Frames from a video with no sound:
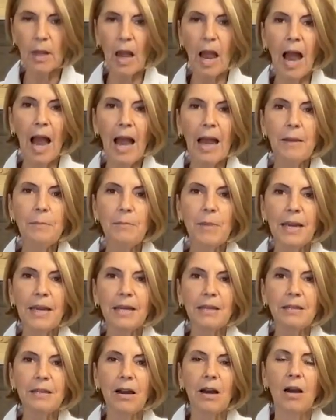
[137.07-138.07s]
I
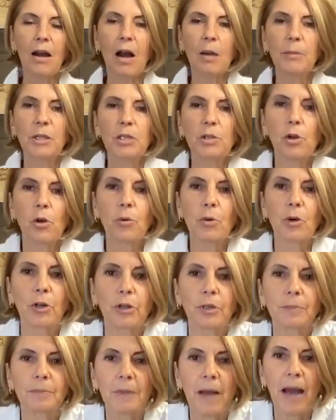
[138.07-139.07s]
made almond
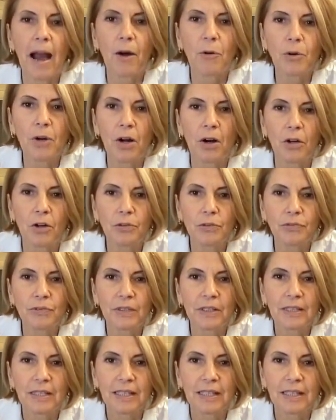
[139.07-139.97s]
yogurt out of